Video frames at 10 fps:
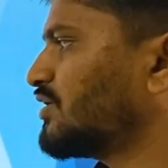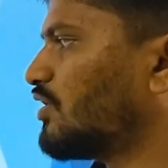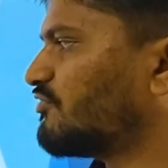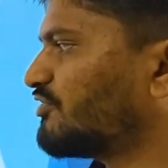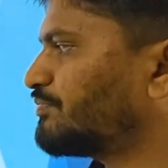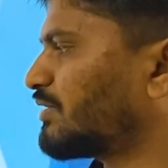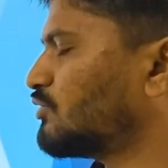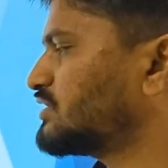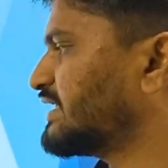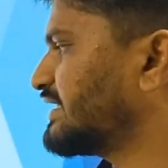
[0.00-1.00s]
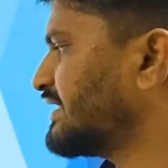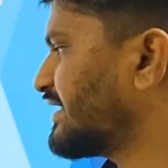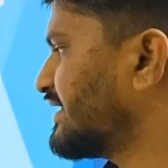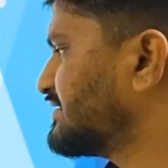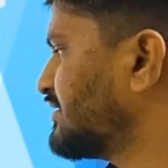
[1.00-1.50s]
often promote settling
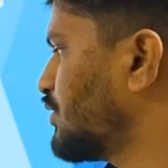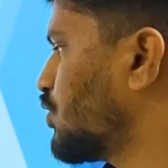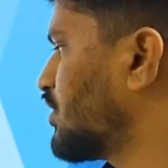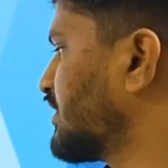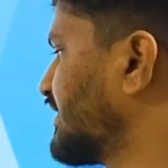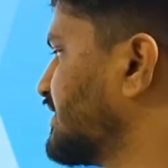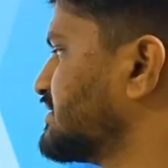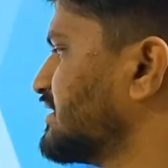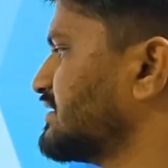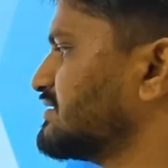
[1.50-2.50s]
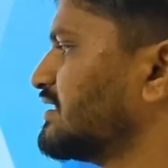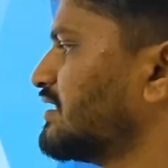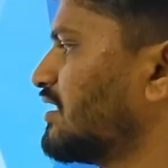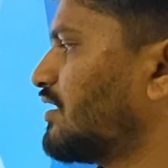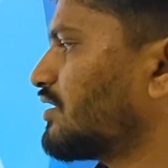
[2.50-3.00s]
trades in local currencies
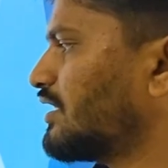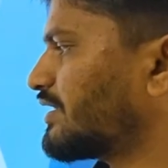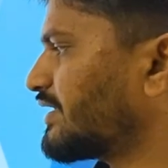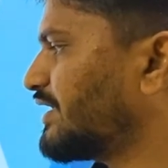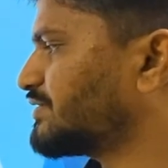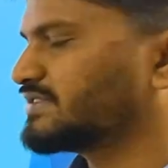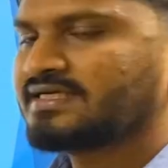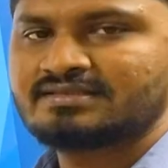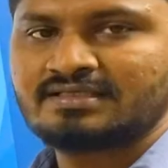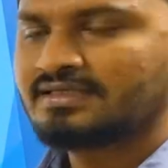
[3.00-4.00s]
or alternatives like